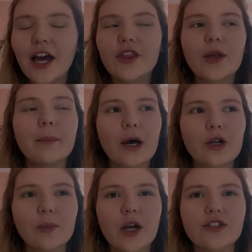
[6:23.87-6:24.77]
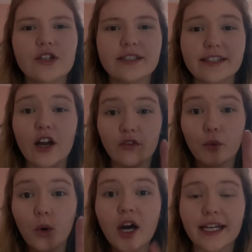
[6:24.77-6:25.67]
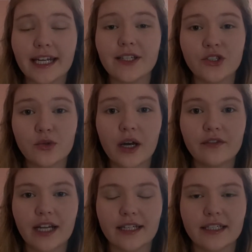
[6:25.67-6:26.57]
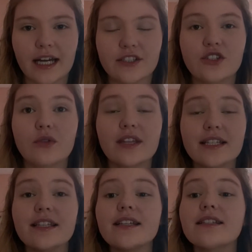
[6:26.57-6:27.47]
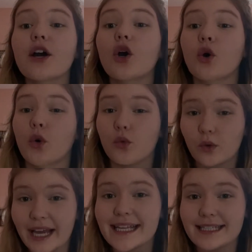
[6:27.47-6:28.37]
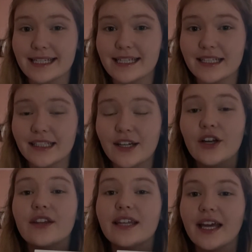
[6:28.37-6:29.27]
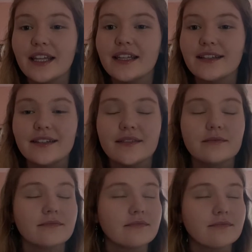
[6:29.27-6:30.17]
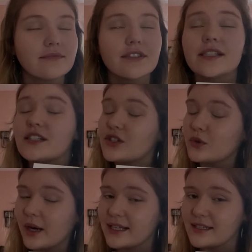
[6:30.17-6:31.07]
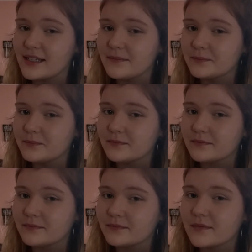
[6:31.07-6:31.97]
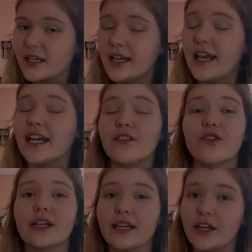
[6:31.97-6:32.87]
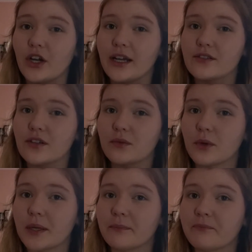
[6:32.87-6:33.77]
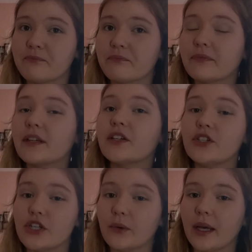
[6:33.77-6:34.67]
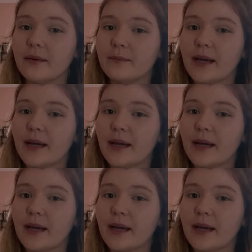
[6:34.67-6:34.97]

The butter bronzer itself, one, is $12.99. So this is crazy. This is crazy. And if you can get your hands on one, do it.